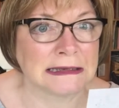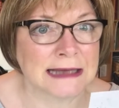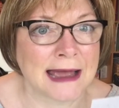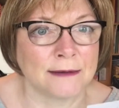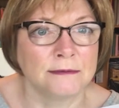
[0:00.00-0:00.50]

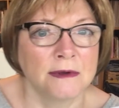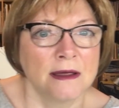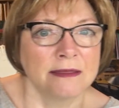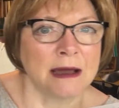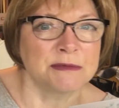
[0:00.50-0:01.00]
down.
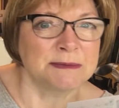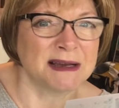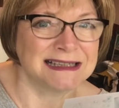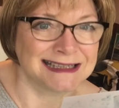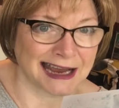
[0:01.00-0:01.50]
That was
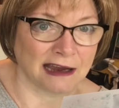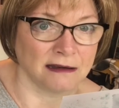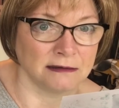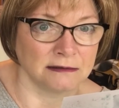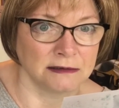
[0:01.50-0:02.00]
my
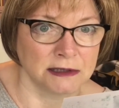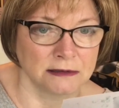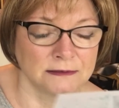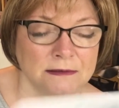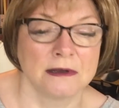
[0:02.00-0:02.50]
second.
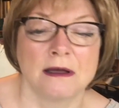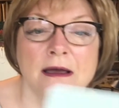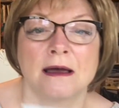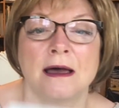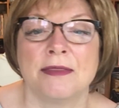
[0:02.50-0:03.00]

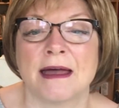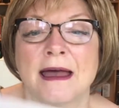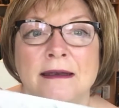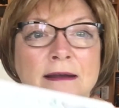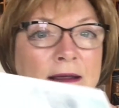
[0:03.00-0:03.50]
And
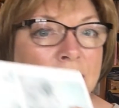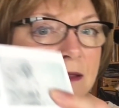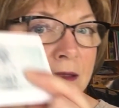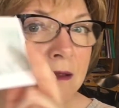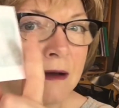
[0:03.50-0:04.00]
then
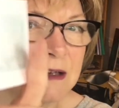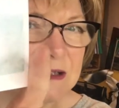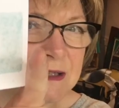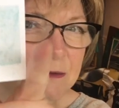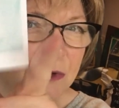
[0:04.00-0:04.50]
I'd
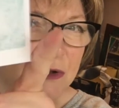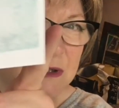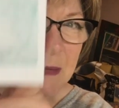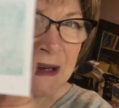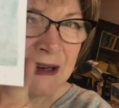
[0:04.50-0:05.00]
still got
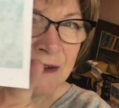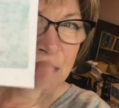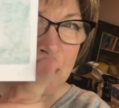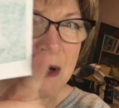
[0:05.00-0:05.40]
some ink left on my